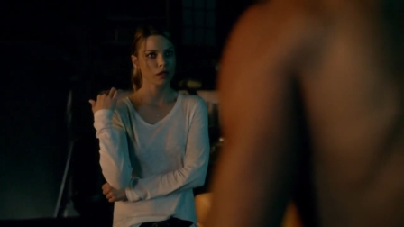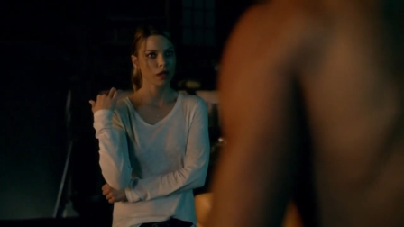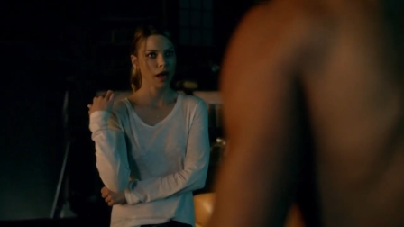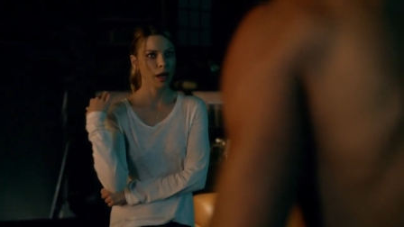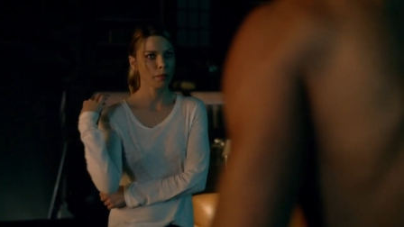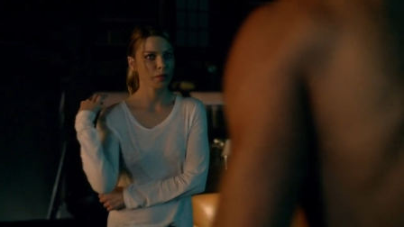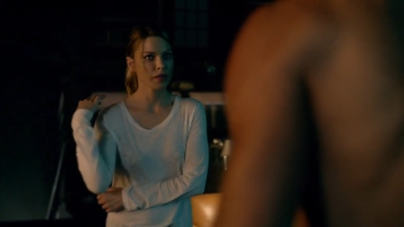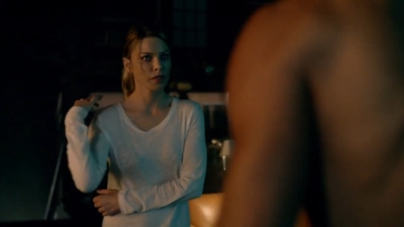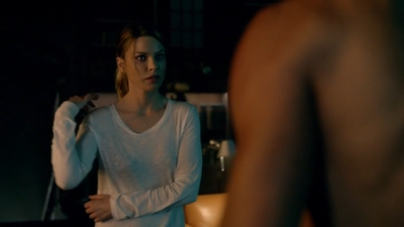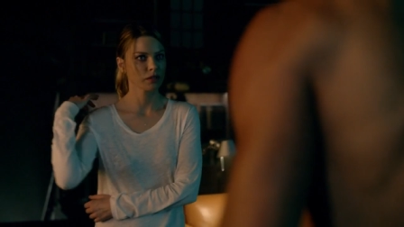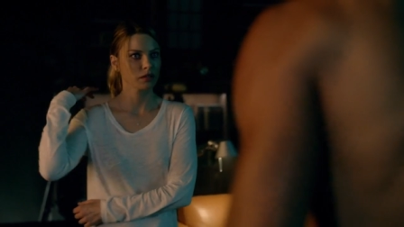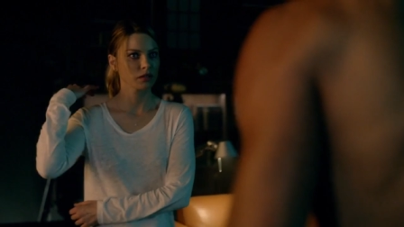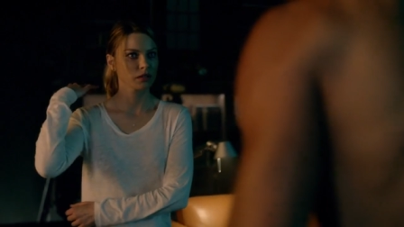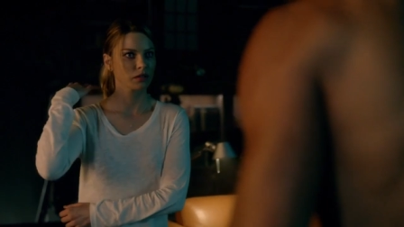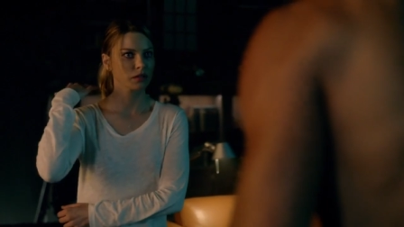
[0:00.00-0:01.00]
happened
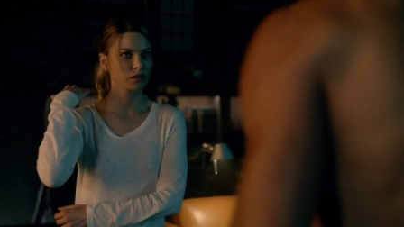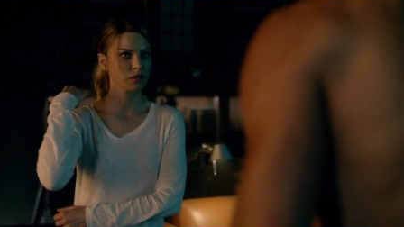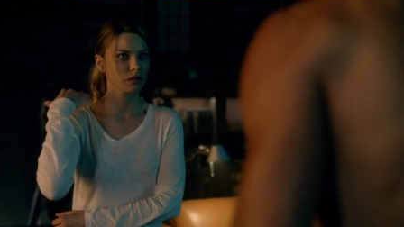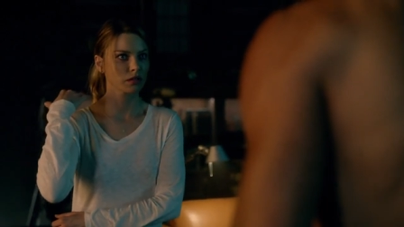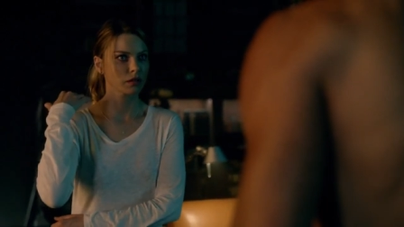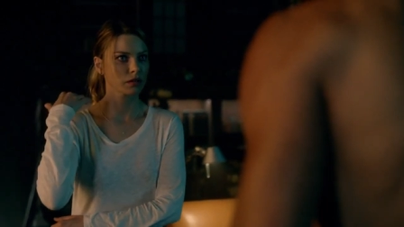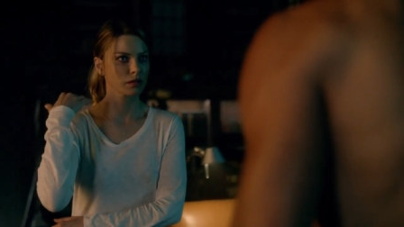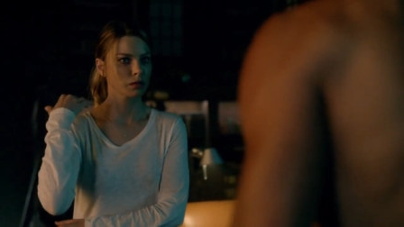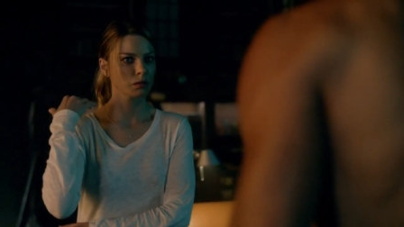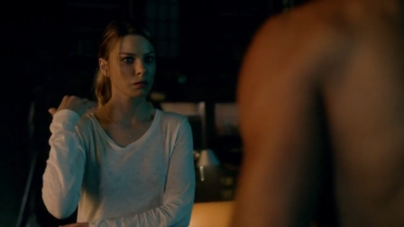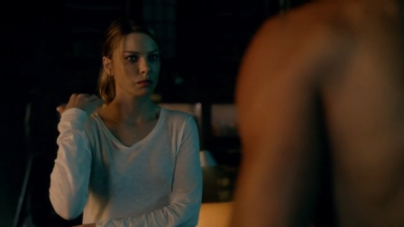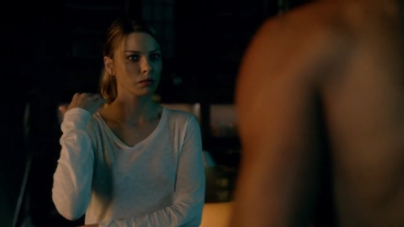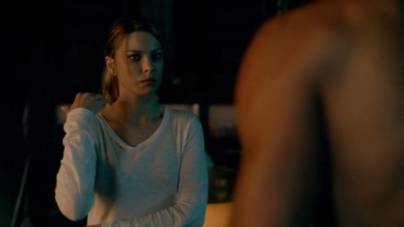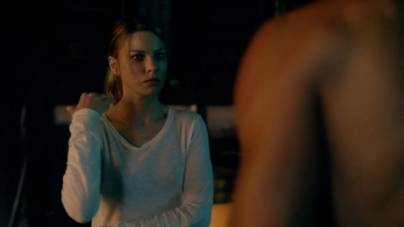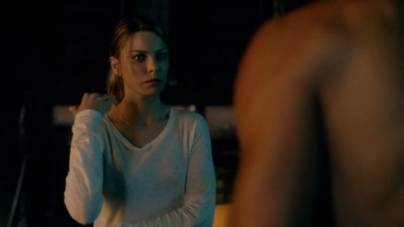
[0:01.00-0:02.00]
to.
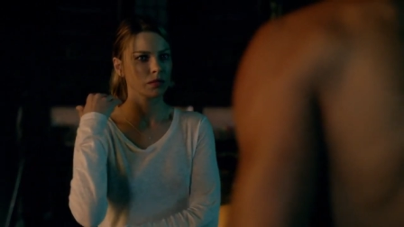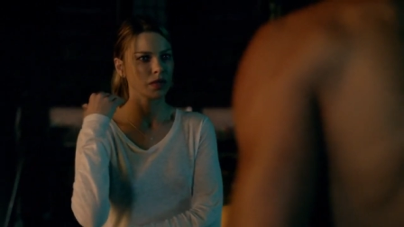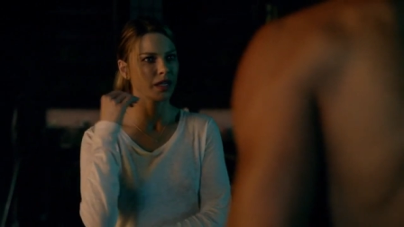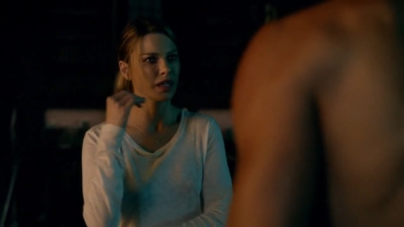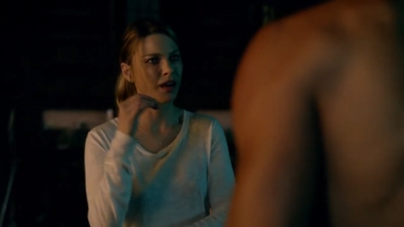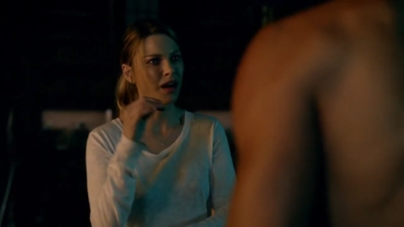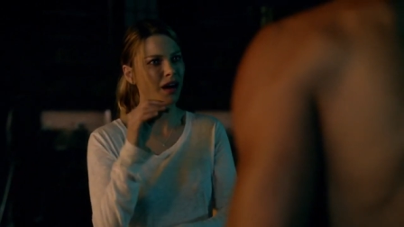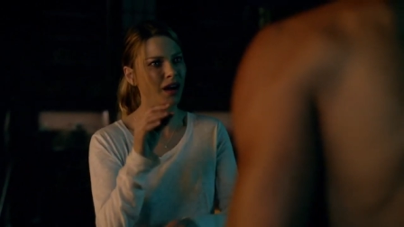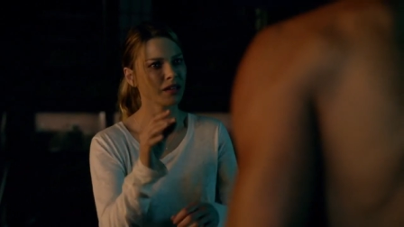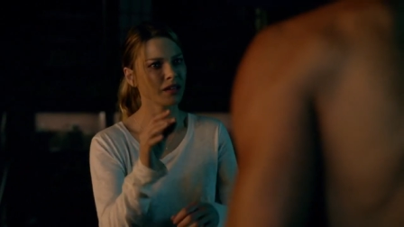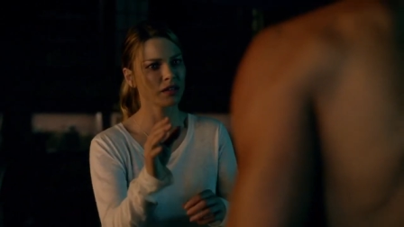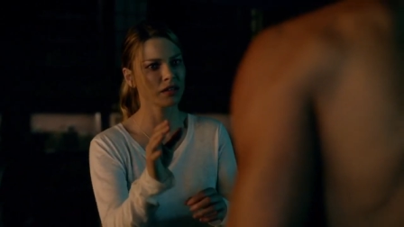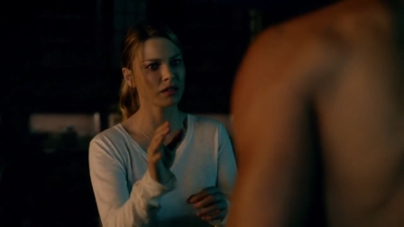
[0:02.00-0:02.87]
My God.